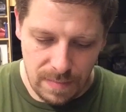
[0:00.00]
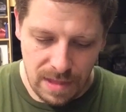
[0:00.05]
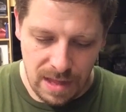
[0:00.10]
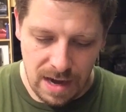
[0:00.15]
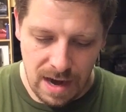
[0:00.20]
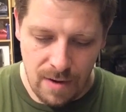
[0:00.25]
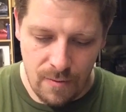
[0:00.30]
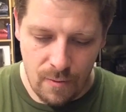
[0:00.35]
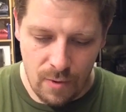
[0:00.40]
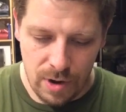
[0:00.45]
that
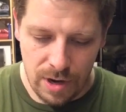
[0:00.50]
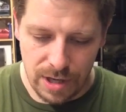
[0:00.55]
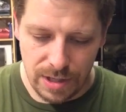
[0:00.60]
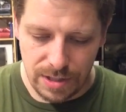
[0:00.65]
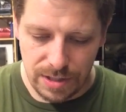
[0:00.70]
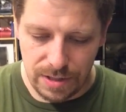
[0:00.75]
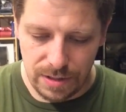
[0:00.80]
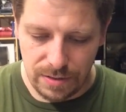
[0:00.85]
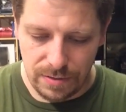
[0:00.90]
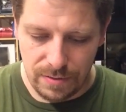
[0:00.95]
I wanted
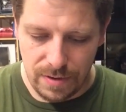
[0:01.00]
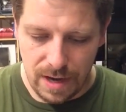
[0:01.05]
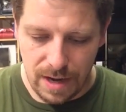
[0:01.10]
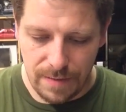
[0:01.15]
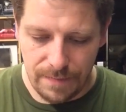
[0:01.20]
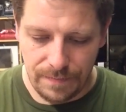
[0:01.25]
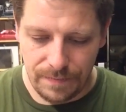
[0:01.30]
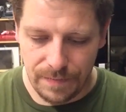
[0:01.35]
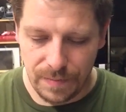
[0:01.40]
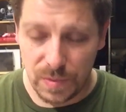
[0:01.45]
to
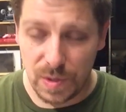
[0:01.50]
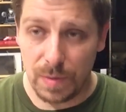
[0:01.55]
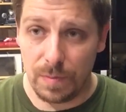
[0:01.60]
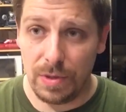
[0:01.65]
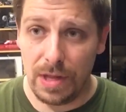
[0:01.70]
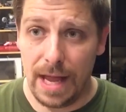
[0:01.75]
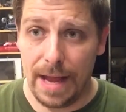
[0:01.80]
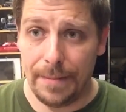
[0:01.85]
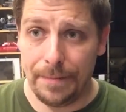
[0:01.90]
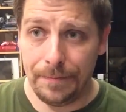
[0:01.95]

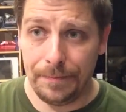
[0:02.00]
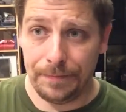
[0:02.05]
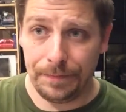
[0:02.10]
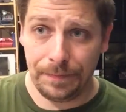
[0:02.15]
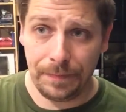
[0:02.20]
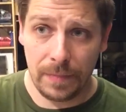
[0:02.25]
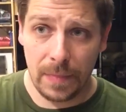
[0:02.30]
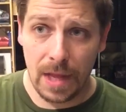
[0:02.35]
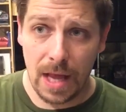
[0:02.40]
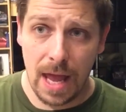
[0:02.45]
play.
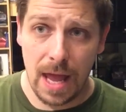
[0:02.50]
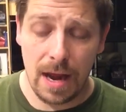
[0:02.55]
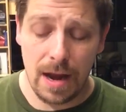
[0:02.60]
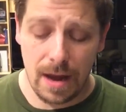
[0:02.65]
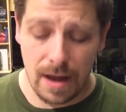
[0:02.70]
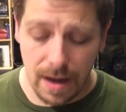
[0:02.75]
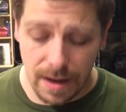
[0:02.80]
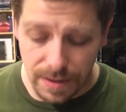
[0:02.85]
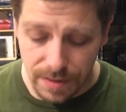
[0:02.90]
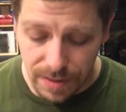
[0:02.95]
And
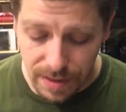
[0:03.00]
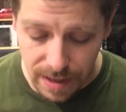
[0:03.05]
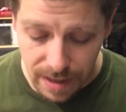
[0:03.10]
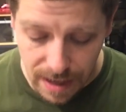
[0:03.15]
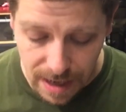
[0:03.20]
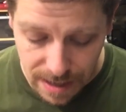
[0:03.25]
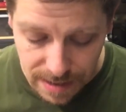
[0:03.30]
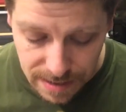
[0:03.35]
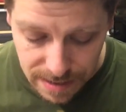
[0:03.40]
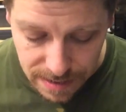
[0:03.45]
I think
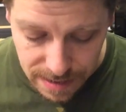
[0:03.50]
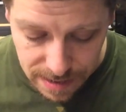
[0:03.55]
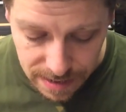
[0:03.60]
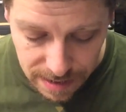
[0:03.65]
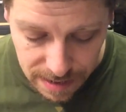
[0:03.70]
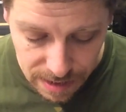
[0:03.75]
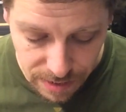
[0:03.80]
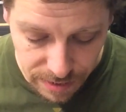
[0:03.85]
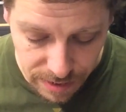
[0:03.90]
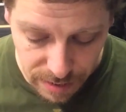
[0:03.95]
I
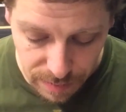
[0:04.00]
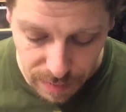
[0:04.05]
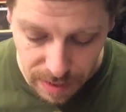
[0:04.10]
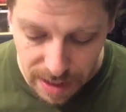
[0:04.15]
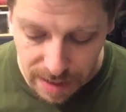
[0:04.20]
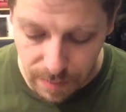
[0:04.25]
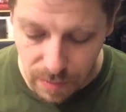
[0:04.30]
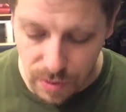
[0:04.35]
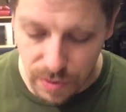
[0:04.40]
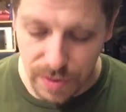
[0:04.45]
didn't get around to
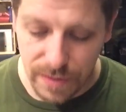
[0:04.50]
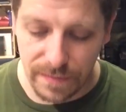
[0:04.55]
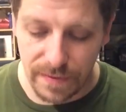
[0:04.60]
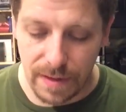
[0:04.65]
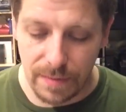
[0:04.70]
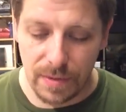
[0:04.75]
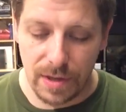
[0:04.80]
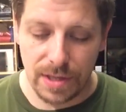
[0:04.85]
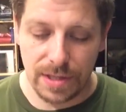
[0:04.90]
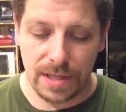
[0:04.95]
playing most of
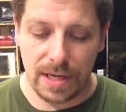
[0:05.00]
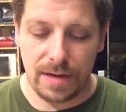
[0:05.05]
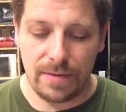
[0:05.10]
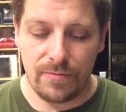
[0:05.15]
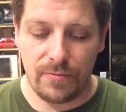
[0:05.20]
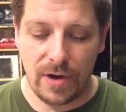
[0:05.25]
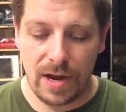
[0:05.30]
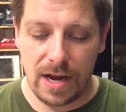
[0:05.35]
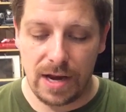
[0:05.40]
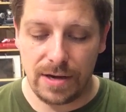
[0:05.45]
them because I
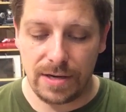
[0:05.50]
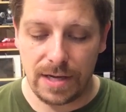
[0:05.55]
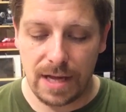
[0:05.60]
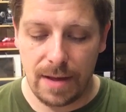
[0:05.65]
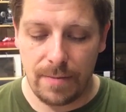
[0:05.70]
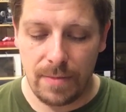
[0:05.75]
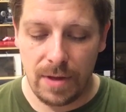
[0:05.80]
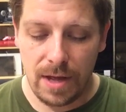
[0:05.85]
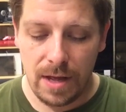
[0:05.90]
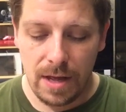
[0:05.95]
ran out of
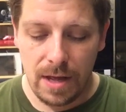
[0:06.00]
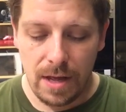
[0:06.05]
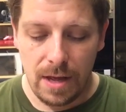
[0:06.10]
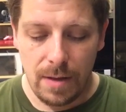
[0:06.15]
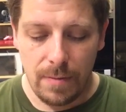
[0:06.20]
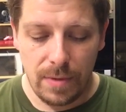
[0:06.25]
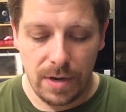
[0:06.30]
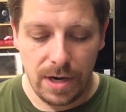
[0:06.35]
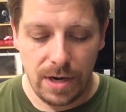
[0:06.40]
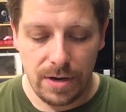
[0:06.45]
time.
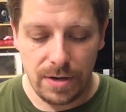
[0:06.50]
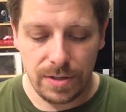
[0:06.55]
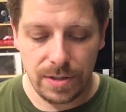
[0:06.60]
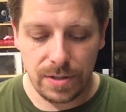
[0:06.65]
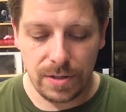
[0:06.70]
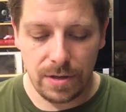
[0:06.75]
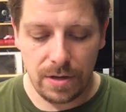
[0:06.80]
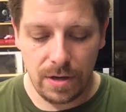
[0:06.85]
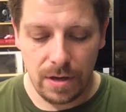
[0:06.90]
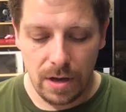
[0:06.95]
And
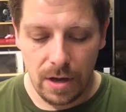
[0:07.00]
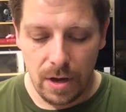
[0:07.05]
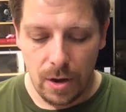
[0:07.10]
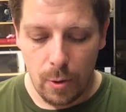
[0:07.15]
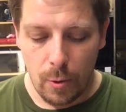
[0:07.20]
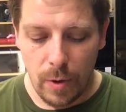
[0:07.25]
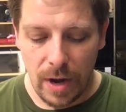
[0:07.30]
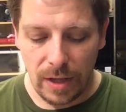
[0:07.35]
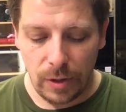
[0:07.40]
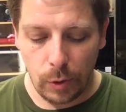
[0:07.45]
here's
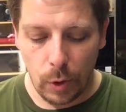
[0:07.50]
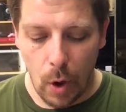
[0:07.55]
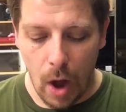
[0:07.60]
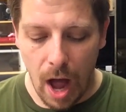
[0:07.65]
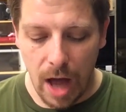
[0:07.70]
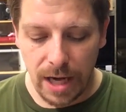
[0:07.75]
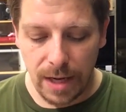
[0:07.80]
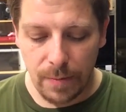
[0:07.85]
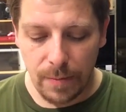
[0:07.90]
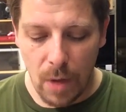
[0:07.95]
Red do
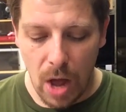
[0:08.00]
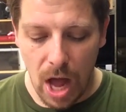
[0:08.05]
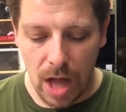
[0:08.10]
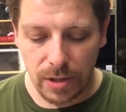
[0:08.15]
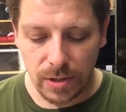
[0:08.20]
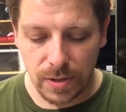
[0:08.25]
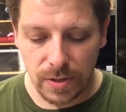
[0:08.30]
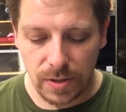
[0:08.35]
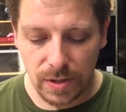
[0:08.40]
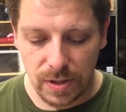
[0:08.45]
Arima
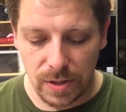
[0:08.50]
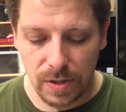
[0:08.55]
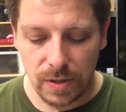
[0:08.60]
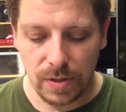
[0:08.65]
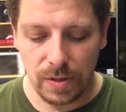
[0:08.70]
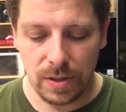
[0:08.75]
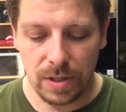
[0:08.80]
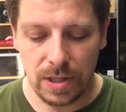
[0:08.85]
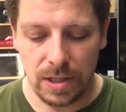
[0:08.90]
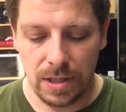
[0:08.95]

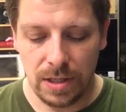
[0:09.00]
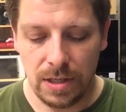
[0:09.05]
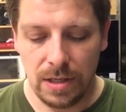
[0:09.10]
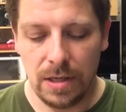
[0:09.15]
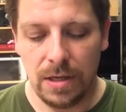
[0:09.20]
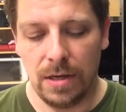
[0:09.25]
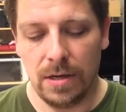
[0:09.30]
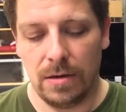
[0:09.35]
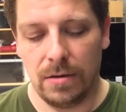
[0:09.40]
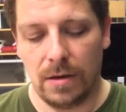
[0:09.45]
2.
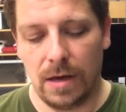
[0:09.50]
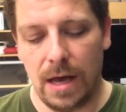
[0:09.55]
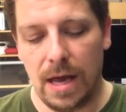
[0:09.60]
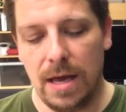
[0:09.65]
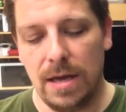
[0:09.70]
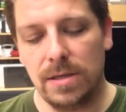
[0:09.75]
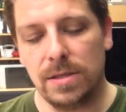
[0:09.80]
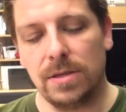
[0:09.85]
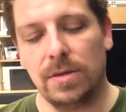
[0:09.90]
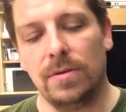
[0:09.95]

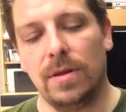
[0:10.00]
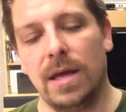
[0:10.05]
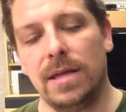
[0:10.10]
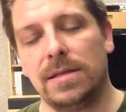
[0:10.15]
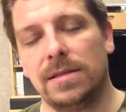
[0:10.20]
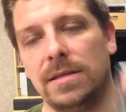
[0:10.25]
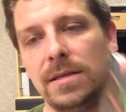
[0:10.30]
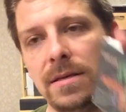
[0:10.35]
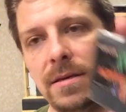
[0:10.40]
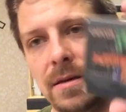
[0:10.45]
Okay, so
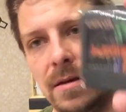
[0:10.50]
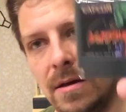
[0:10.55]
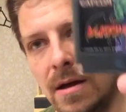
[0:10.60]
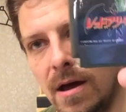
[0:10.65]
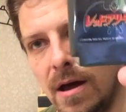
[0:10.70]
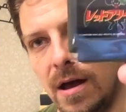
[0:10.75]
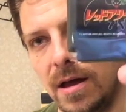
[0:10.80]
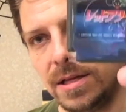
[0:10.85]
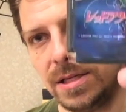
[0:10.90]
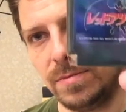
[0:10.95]
that's
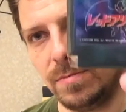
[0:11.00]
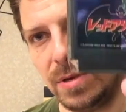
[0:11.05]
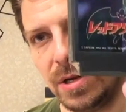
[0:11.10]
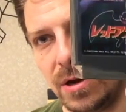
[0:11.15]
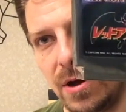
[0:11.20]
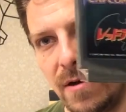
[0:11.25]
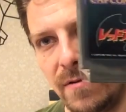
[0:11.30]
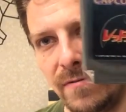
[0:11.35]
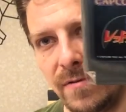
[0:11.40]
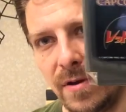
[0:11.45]
a
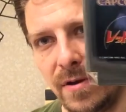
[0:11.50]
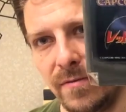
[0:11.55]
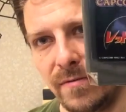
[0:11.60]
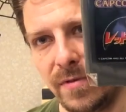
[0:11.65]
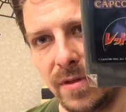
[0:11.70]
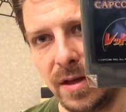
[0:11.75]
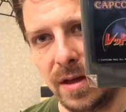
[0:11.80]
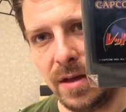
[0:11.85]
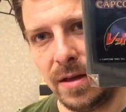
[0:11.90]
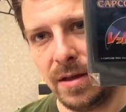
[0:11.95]
spin-off of
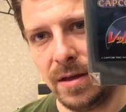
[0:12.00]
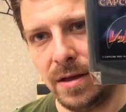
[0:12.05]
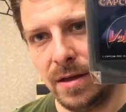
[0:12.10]
the